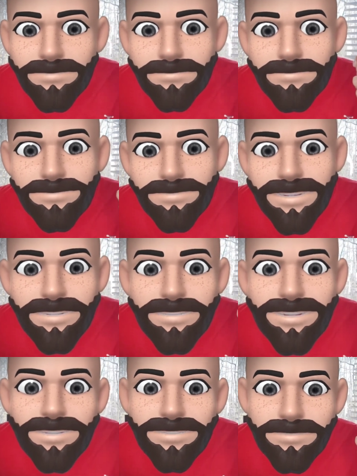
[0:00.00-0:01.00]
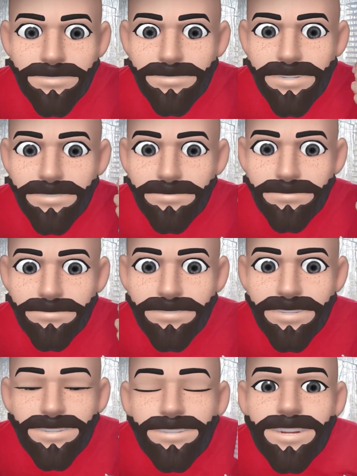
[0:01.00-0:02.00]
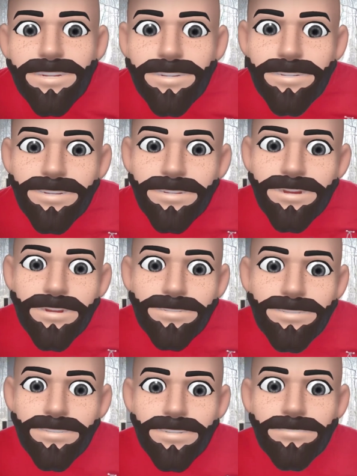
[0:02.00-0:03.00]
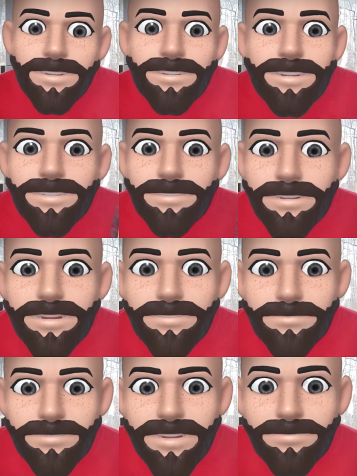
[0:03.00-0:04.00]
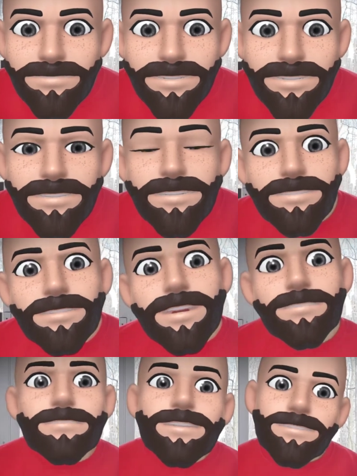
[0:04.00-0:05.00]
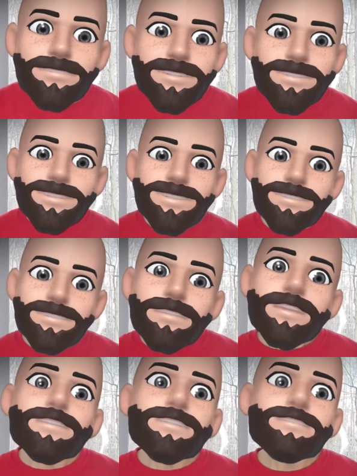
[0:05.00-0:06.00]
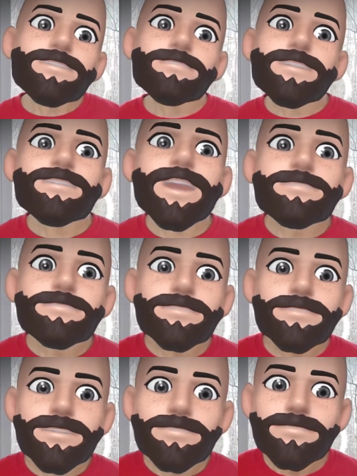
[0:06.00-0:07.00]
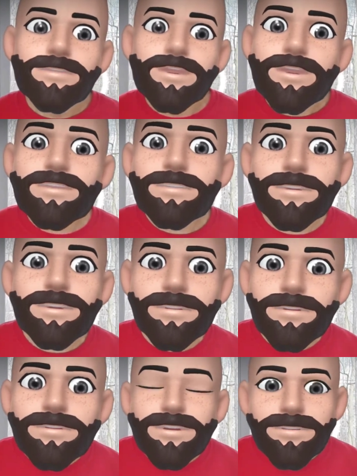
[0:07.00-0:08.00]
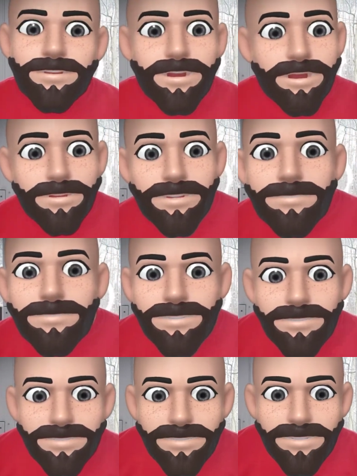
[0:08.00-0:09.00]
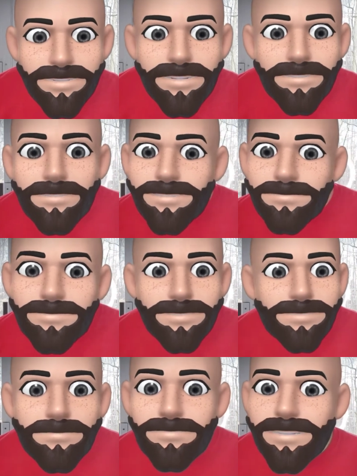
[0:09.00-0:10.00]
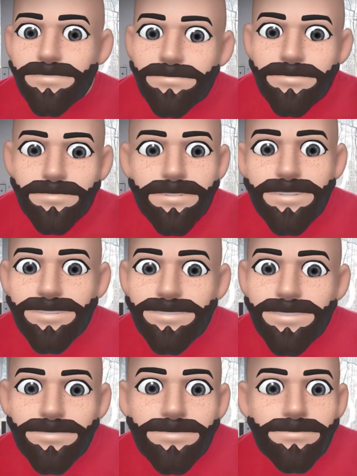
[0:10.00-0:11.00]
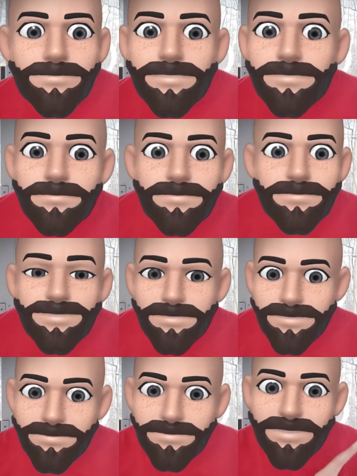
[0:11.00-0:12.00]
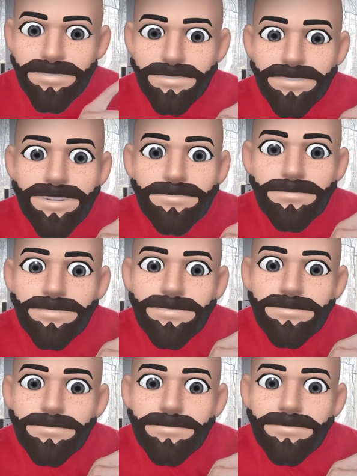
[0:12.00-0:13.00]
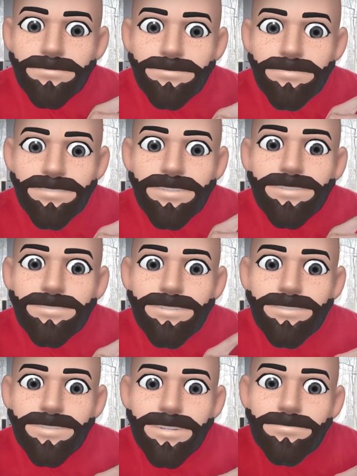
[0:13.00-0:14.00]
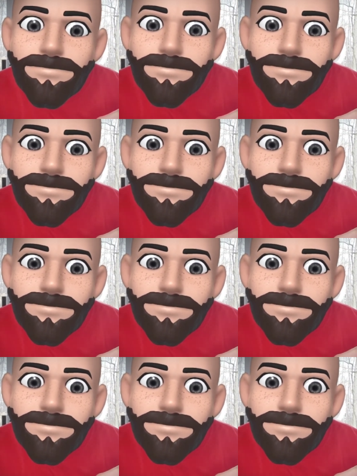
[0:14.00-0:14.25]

detangle that new growth, and then go ahead and start to wrap your hair. Matter of fact, ladies, before you wrap your hair, what you could do is you could brush your hair several different ways. You want to make sure these bristles touch the scalp,